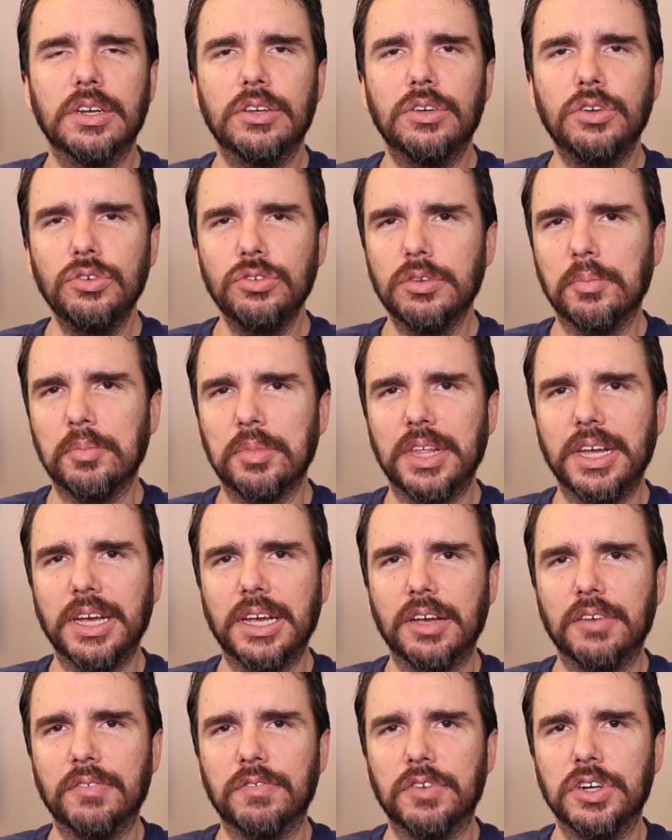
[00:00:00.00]
Do some
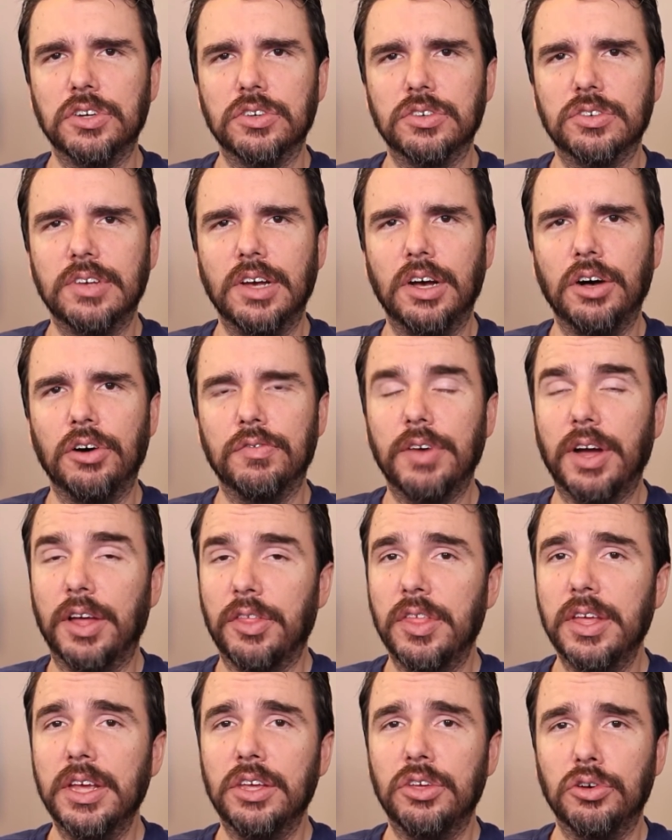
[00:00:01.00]
thinking for yourself. I
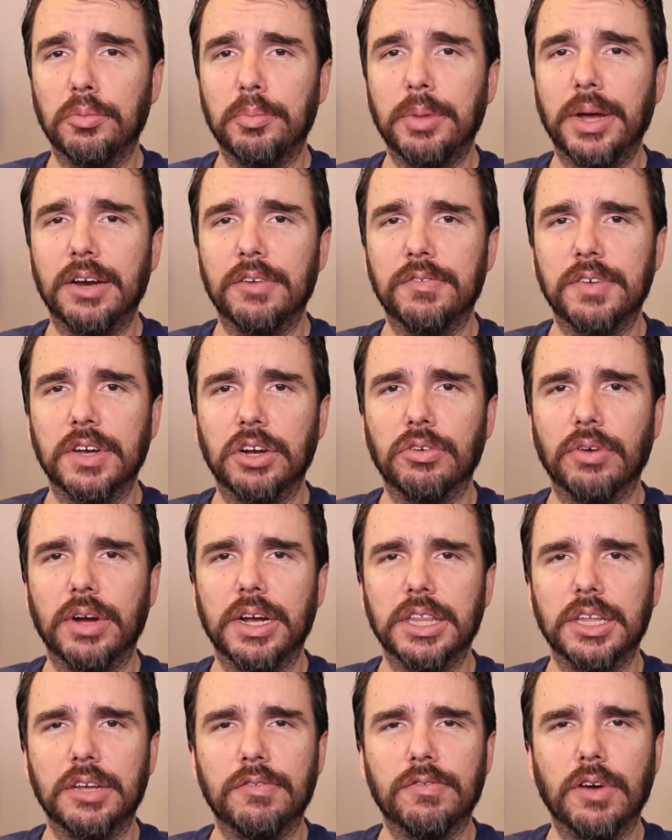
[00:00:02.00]
think you'll benefit
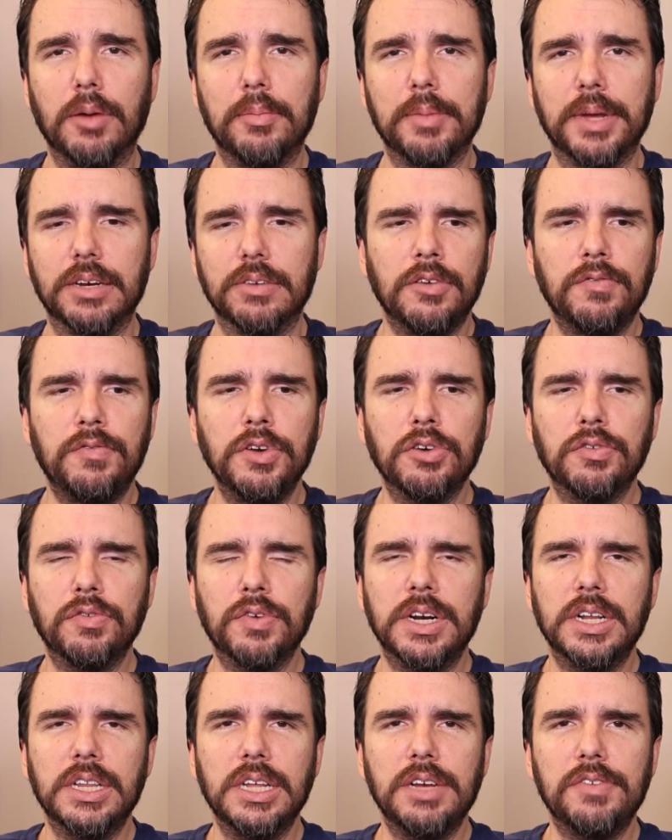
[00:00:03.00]
greatly from it. Feel
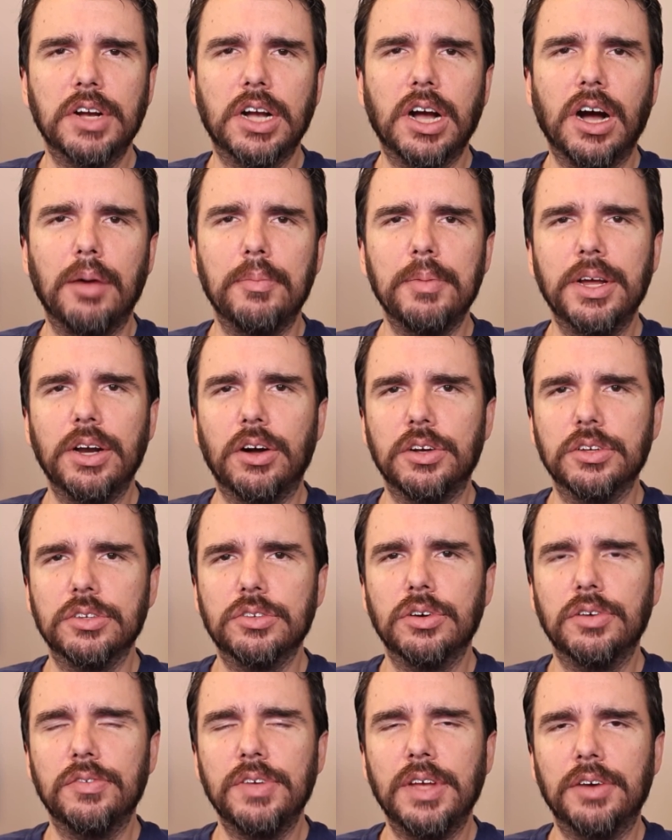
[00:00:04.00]
free to leave a comment
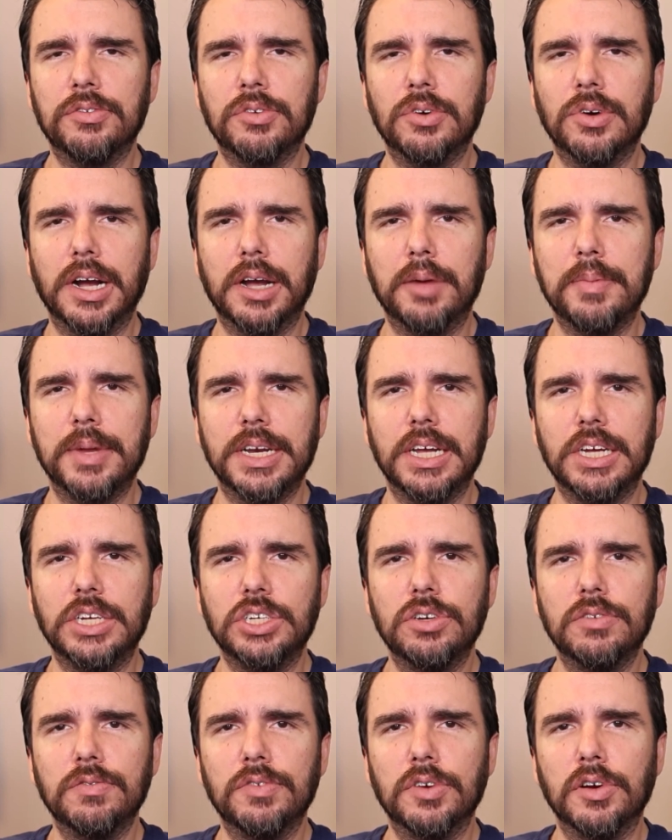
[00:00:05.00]
also if you have a
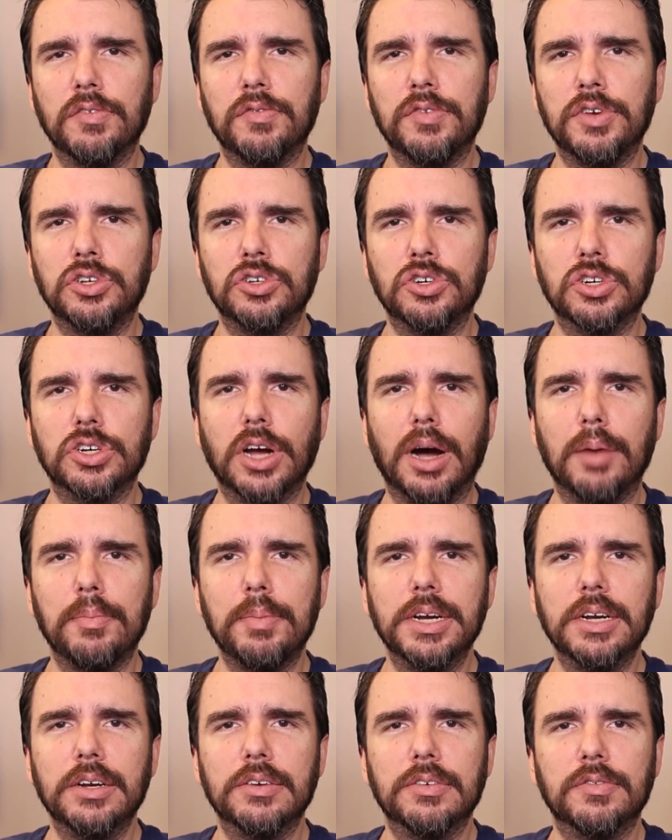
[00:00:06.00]
recommendation for a future
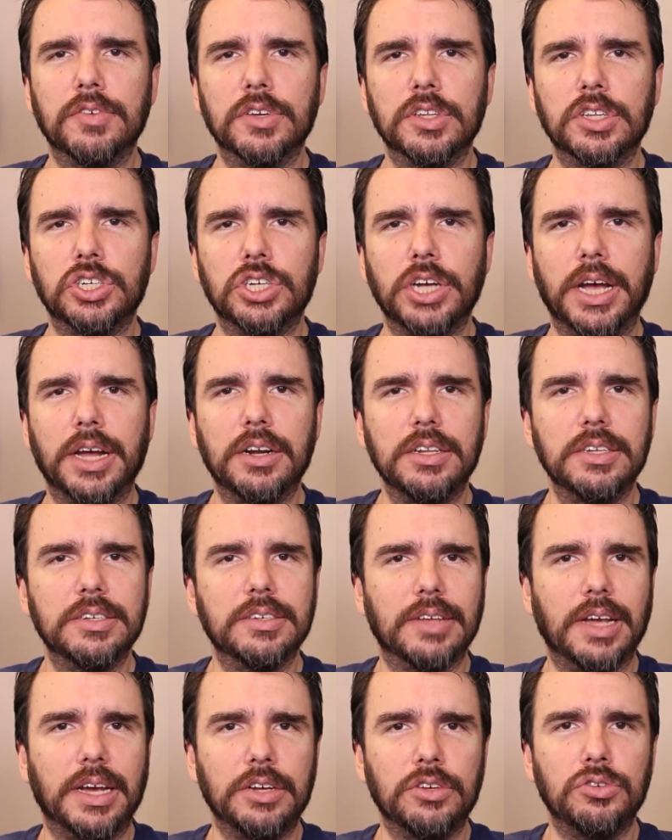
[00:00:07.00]
topic for the channel,
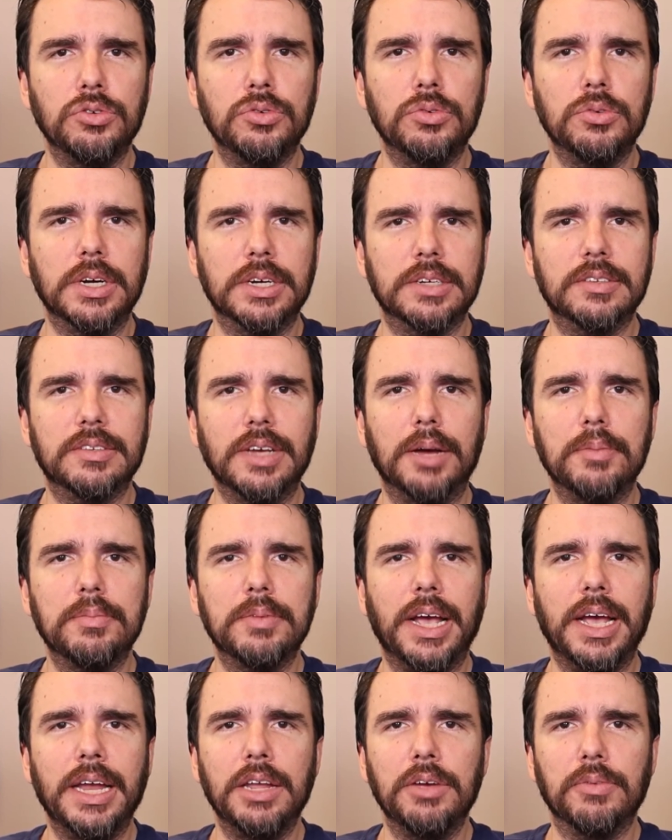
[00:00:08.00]
as I do accept
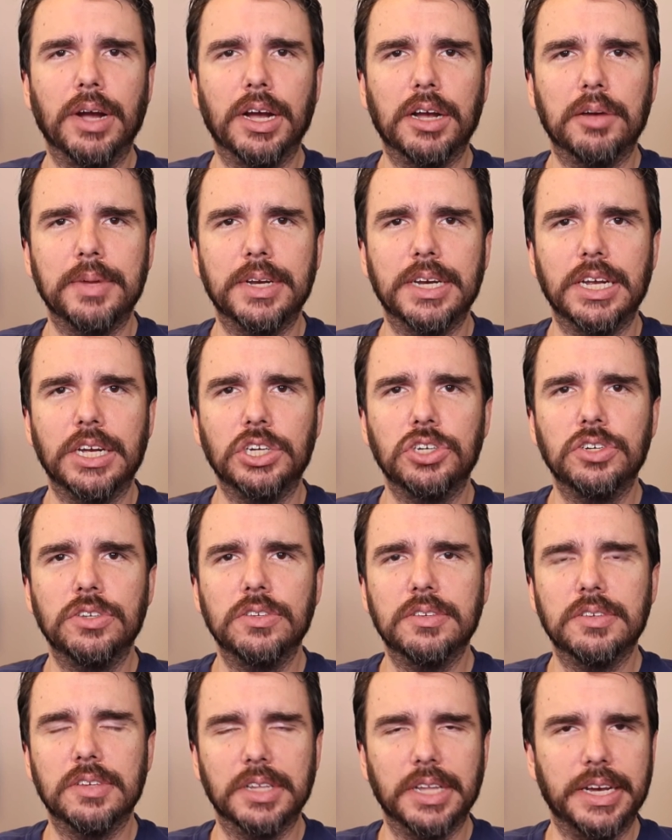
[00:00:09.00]
any
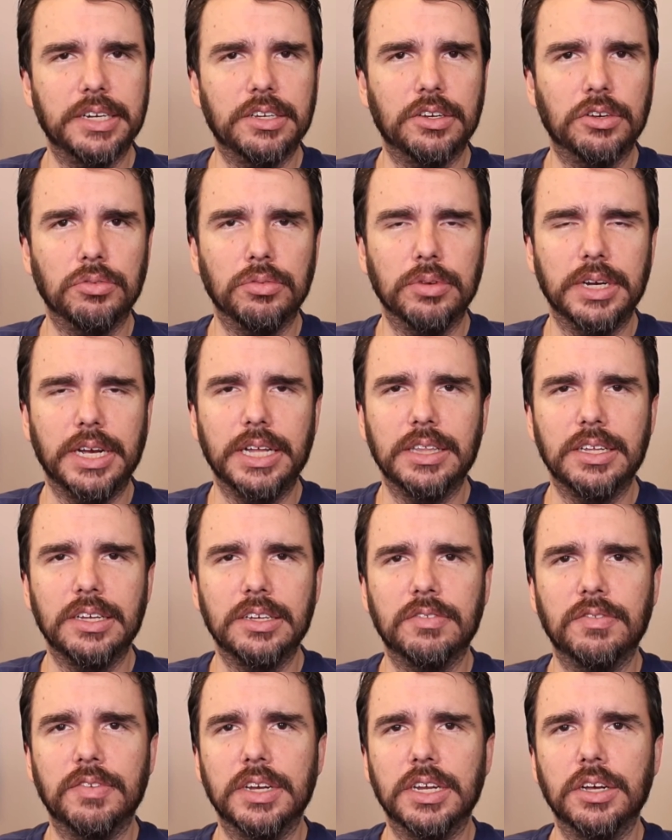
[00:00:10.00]
recommendations and like to create
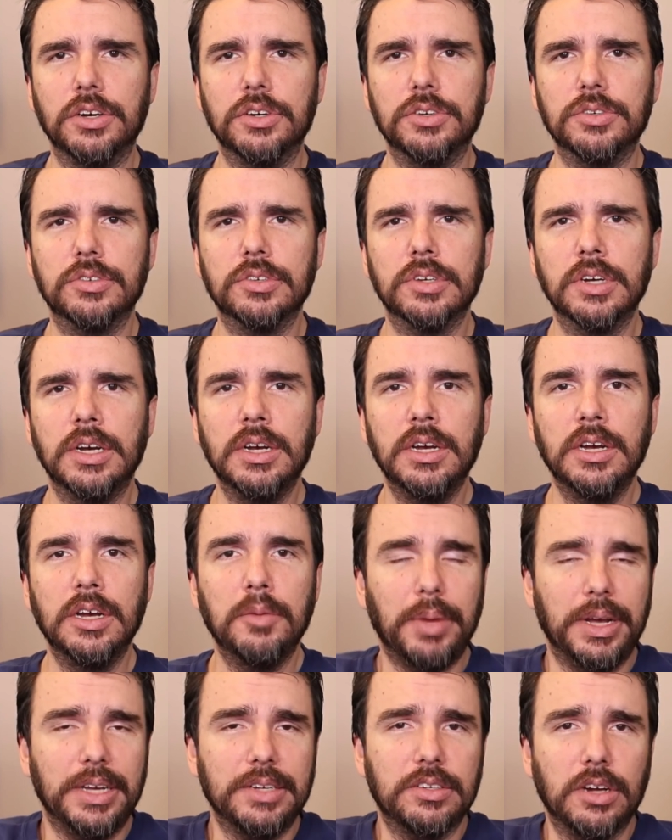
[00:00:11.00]
these videos
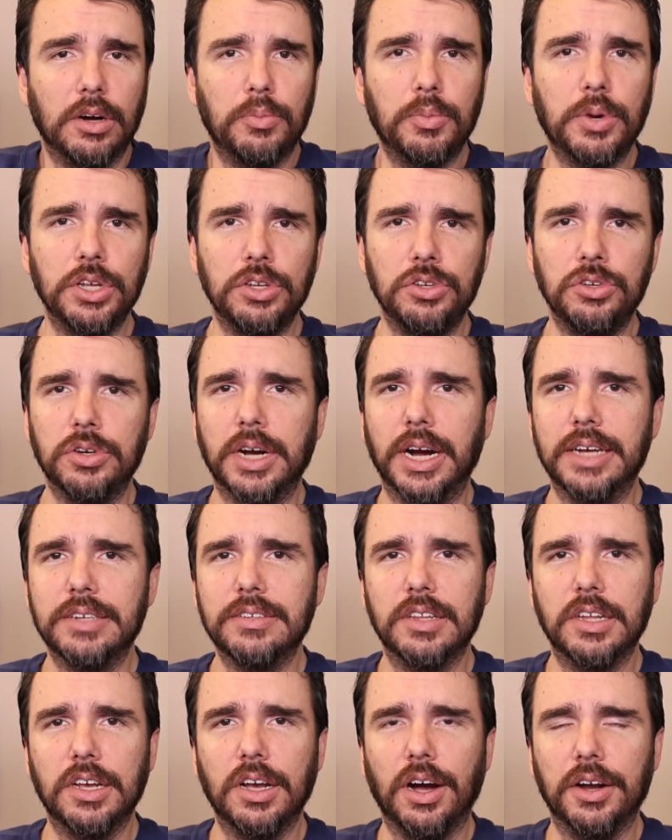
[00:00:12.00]
based on what you guys
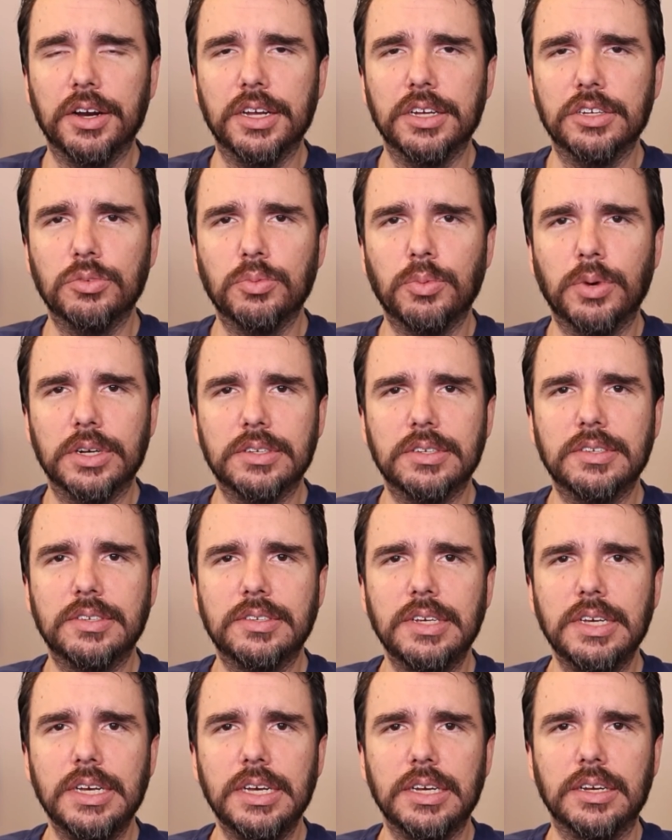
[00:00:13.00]
in the audience want to
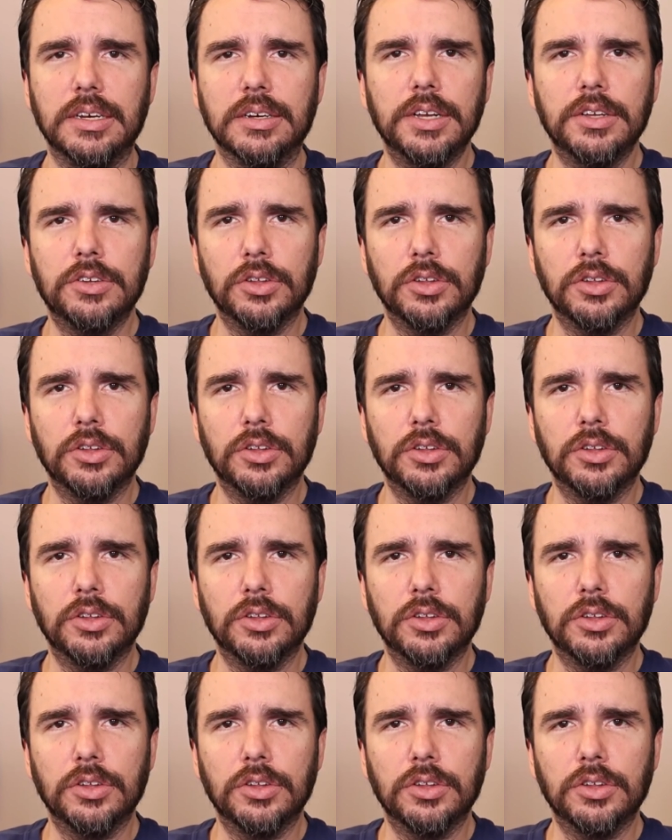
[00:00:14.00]
see.